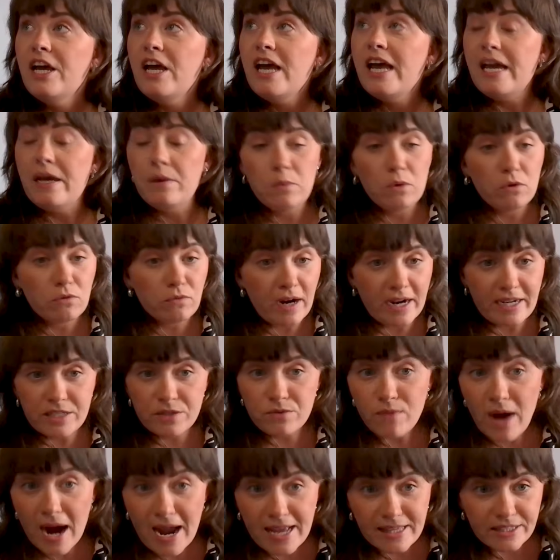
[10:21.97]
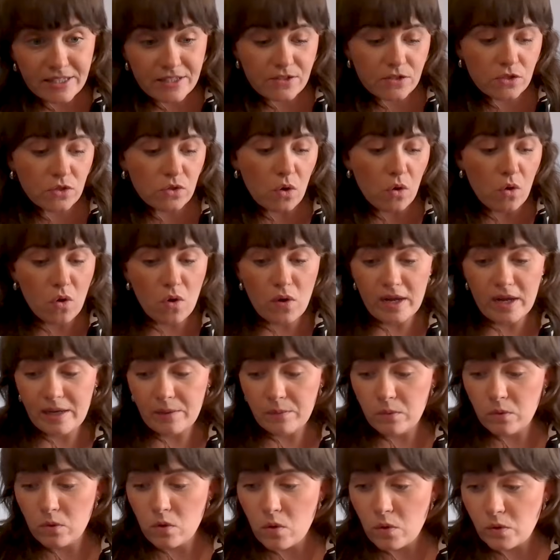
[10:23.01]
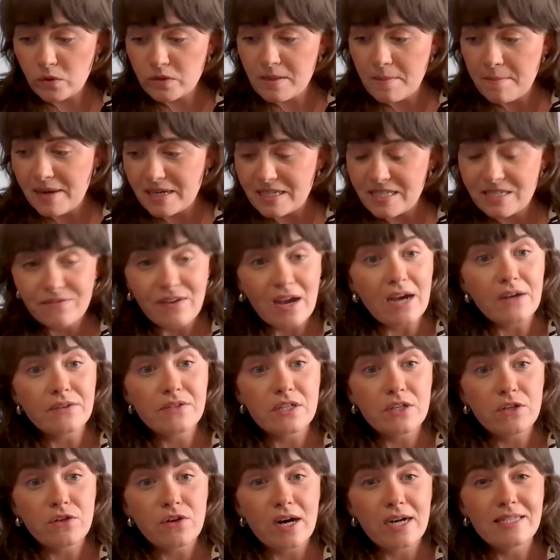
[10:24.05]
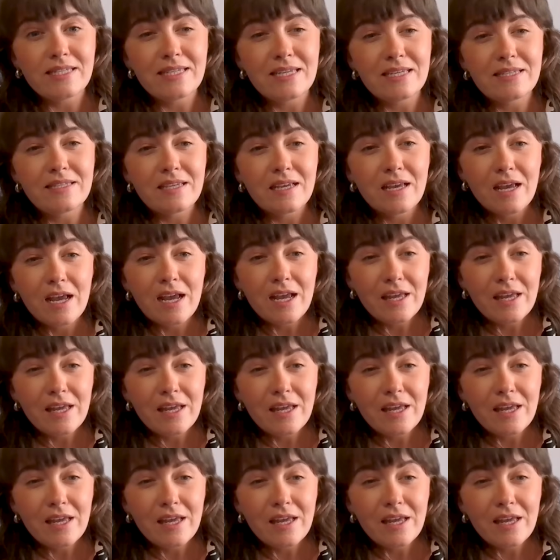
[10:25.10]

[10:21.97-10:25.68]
it will raise rents or it will cause a massive housing crisis.